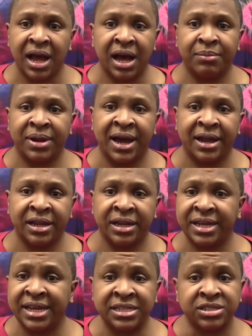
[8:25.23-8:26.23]
I'm not
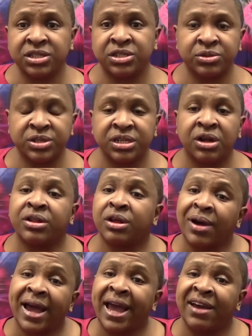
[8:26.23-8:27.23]
in an institution,
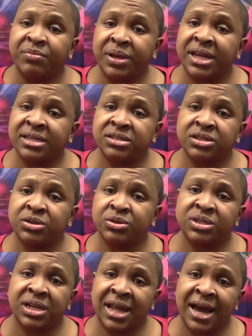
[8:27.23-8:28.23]
although I have been
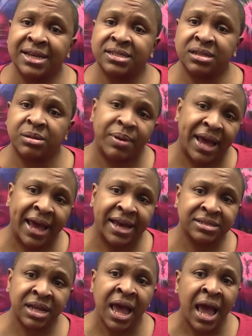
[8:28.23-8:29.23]
institutionalized in the
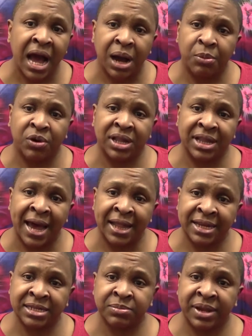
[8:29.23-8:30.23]
past. I'm on a
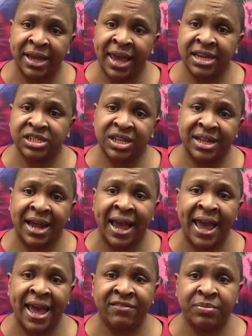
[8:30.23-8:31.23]
lot less medication than I
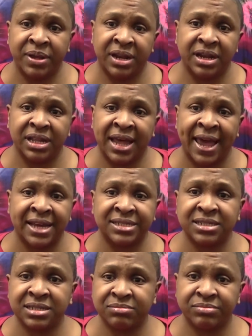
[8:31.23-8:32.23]
have been in the
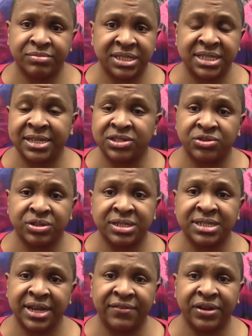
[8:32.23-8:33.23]
last 6 or
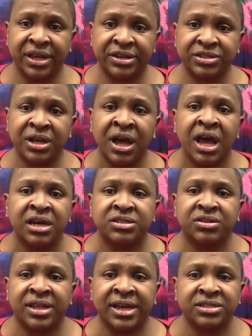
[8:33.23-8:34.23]
7 years.
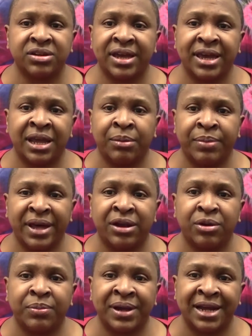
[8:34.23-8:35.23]
So things are getting
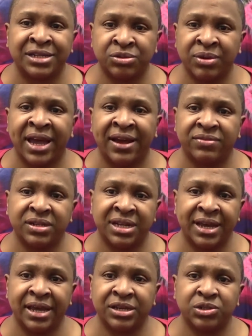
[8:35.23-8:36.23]
better, but I do have the
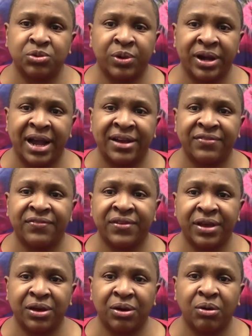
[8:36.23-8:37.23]
days where I
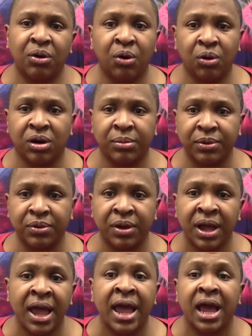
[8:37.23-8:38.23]
feel horrible.
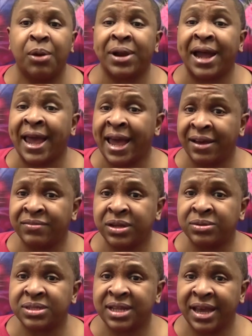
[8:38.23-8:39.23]
And when I have
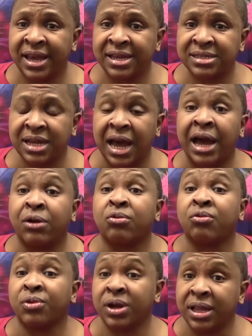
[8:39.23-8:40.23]
those days, I
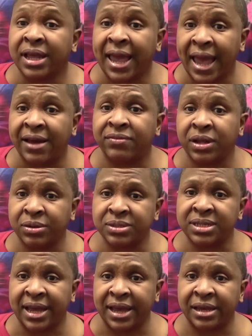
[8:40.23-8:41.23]
really have
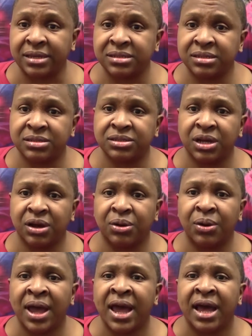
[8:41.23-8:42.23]
those days.
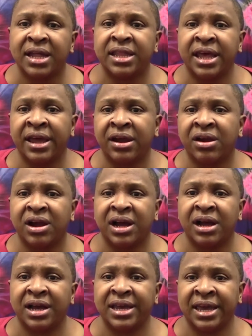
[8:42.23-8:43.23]
So there,
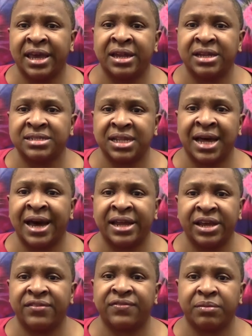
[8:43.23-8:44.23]
again, is a lot
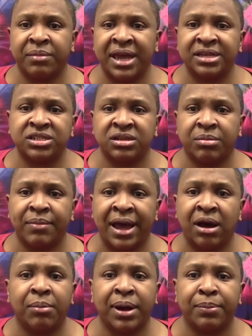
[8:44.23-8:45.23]
of information
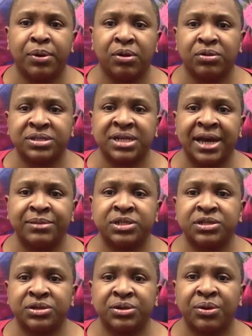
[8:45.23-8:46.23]
about bipolar type
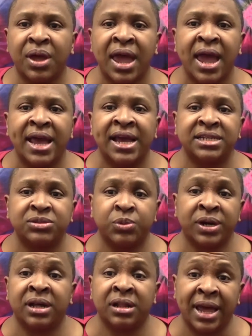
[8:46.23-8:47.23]
2 as
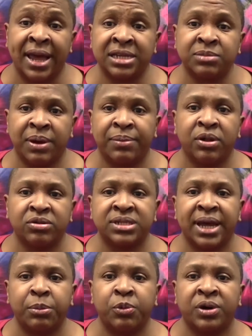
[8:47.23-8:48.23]
well as bipolar
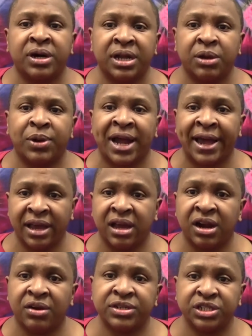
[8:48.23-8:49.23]
type 1. And what I
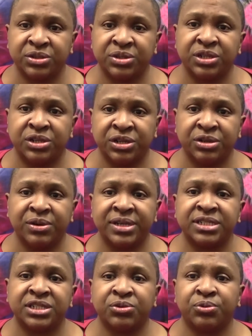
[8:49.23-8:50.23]
encourage you to do
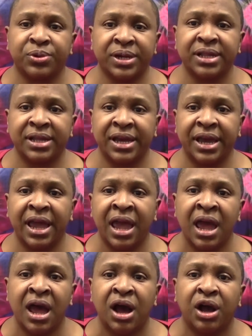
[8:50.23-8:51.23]
is to really
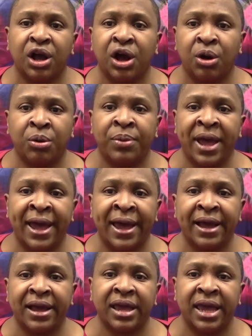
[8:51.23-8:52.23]
go back
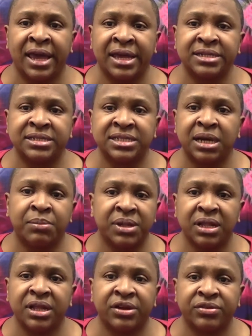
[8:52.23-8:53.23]
in some of
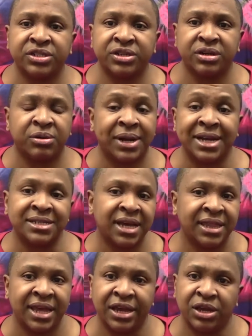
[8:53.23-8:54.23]
the literature. When I
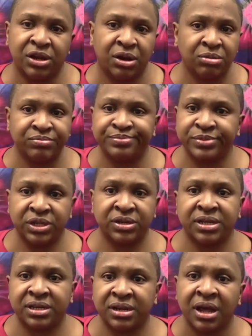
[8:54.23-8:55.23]
say that, you
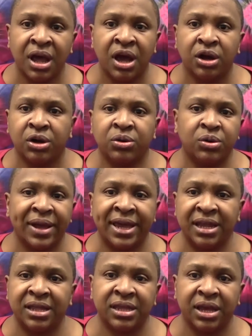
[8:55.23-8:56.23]
can Google
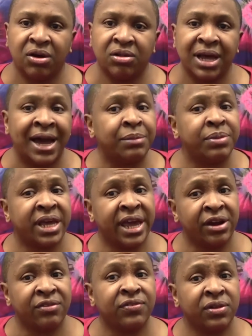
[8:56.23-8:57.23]
anything online. Be
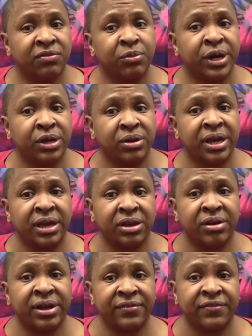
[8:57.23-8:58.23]
careful of where you get
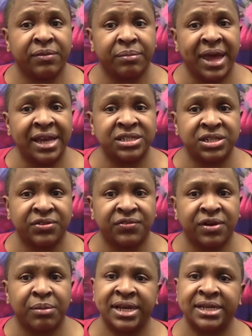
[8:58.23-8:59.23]
your information
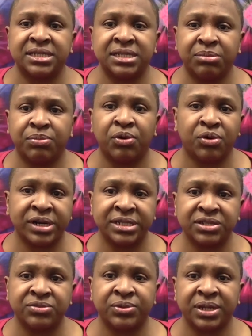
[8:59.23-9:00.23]
from. It's
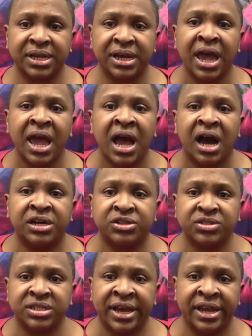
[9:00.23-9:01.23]
important to really
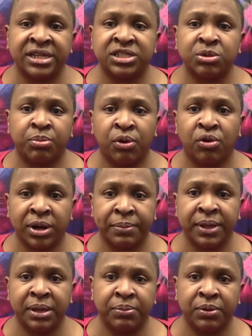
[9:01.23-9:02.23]
understand and support
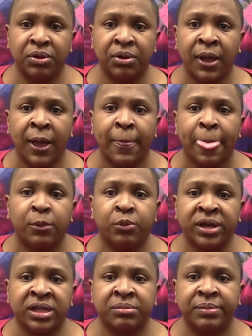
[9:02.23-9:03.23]
people
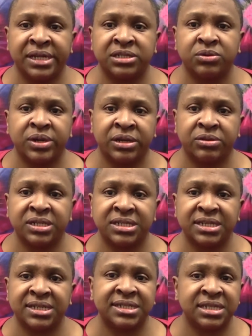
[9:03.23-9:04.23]
with mental
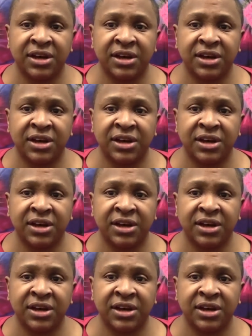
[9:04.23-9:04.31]
illnesses.